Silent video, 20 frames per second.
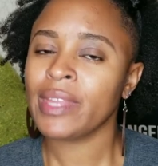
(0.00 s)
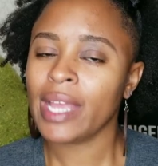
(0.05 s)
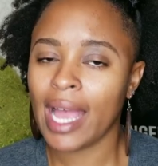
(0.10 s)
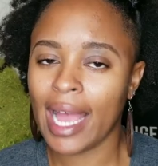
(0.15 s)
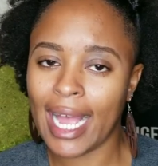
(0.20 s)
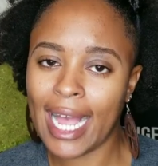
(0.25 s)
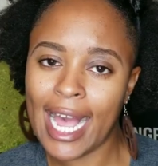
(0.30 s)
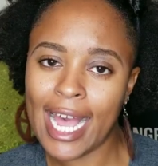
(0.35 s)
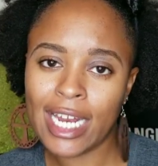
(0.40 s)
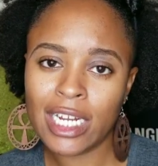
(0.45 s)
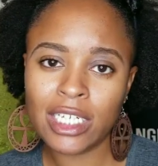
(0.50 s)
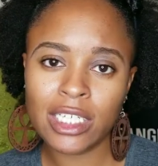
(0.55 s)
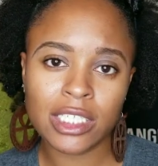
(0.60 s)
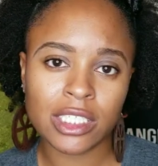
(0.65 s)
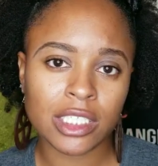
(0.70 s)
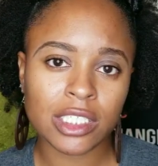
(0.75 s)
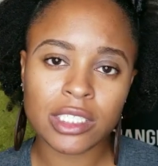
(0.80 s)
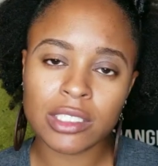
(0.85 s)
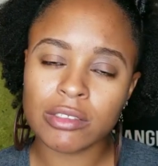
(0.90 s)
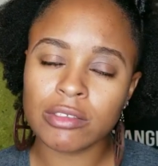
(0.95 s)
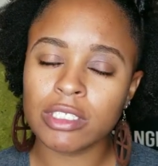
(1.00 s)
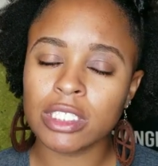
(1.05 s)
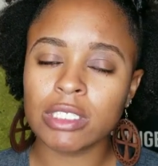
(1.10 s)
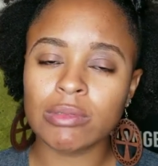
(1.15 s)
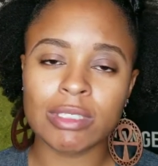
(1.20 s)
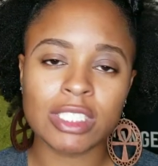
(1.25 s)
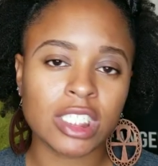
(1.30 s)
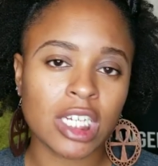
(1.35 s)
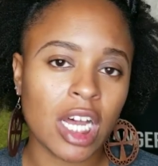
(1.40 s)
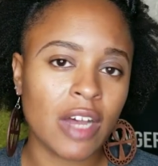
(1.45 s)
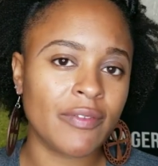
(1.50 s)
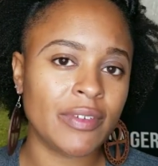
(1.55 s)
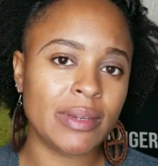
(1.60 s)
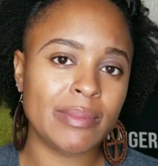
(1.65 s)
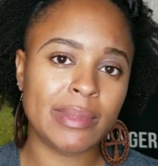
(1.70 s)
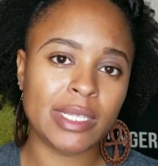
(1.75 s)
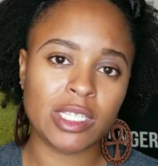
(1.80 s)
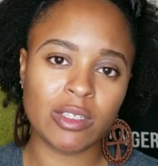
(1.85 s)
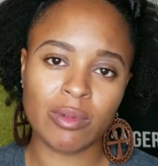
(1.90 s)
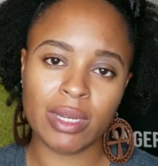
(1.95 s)
I kind of switch off in
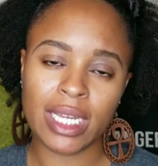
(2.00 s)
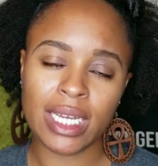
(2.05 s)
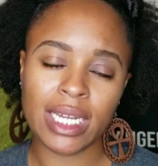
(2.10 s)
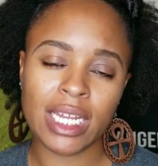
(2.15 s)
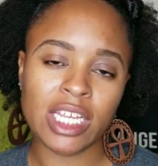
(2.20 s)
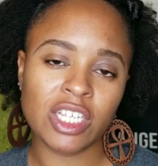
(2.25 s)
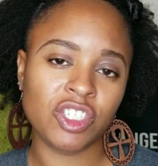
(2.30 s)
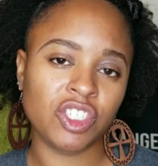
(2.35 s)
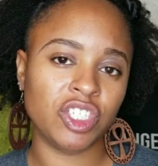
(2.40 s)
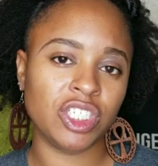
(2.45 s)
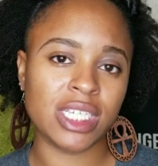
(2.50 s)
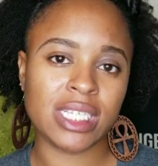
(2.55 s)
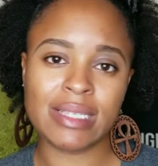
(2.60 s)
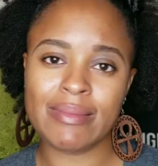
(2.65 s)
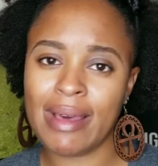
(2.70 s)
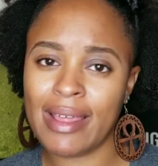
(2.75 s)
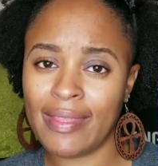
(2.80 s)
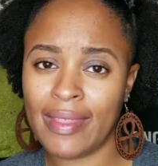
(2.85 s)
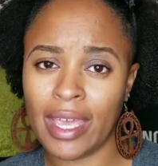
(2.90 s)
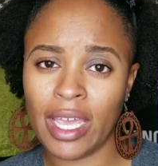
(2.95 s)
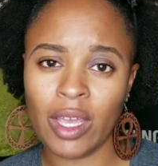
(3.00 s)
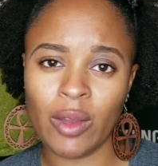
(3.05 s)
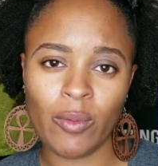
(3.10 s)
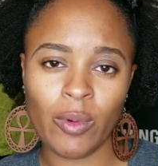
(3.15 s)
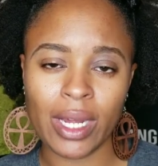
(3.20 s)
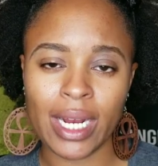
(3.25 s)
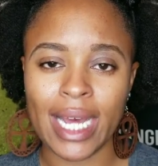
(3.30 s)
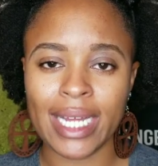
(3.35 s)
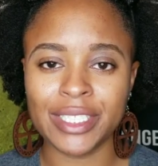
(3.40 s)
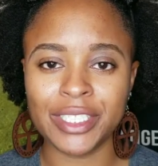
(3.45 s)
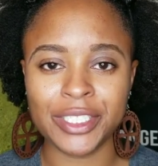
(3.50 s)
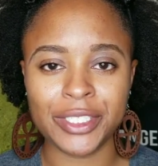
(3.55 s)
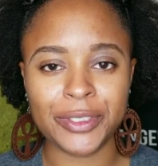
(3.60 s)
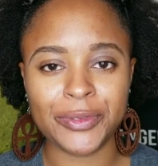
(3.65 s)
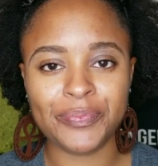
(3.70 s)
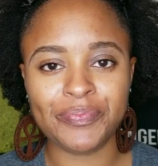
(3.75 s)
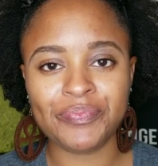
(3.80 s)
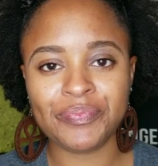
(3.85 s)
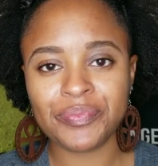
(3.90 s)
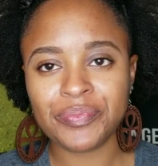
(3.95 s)
between. It's just my thing, what I do.
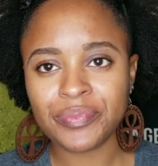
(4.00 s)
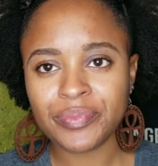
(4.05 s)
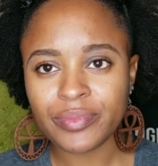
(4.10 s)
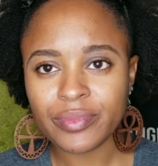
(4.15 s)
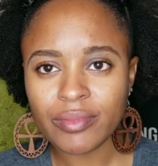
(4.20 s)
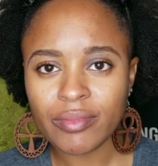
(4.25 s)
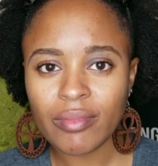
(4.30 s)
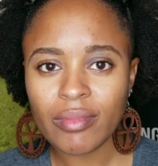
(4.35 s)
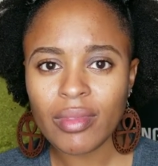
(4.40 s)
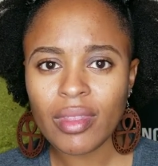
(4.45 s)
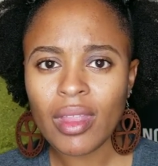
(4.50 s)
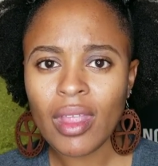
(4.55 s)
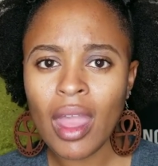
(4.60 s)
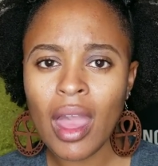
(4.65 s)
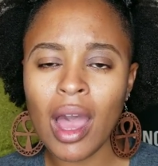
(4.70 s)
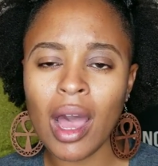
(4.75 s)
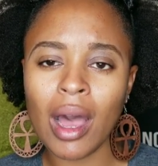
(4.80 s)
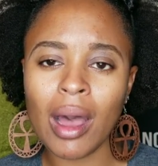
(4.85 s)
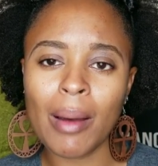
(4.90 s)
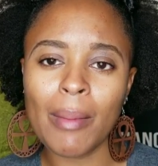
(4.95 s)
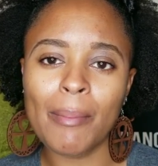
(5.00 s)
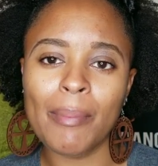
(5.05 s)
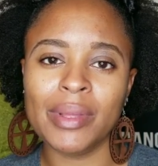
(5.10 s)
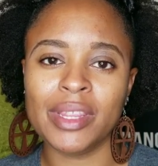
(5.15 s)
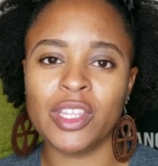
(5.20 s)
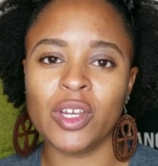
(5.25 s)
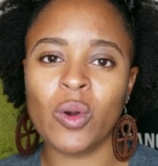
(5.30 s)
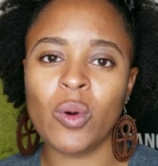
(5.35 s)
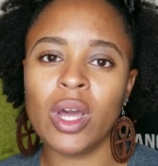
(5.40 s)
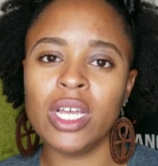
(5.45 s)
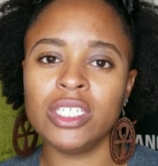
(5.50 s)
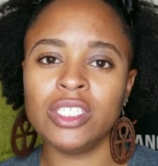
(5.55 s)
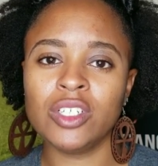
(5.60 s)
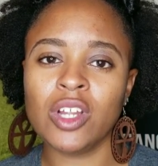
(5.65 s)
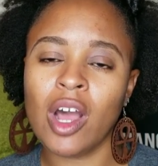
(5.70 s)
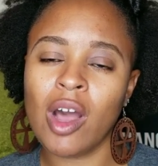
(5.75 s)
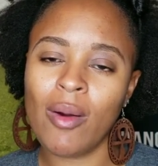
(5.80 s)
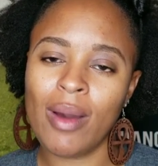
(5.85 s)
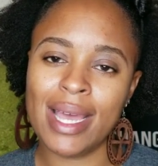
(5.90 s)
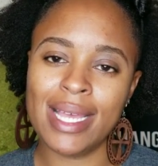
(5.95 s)
But the question
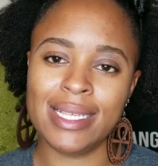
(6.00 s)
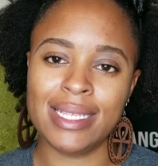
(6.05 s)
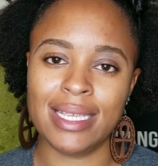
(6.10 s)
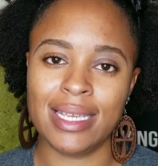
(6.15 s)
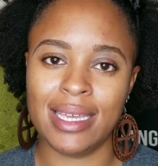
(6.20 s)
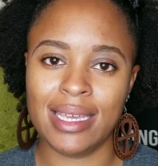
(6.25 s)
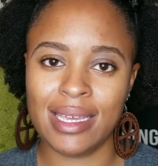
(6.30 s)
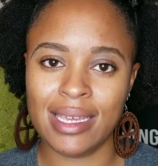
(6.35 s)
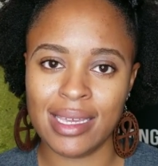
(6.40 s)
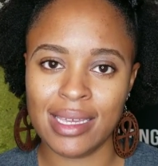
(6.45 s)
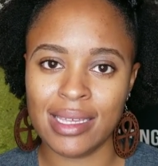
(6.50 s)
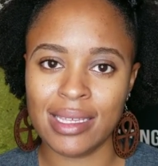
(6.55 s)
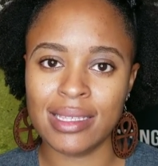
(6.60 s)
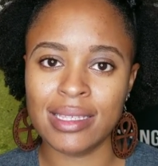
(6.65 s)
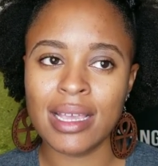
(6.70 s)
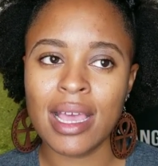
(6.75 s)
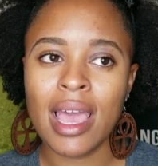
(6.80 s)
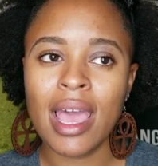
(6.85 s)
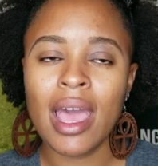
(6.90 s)
always is,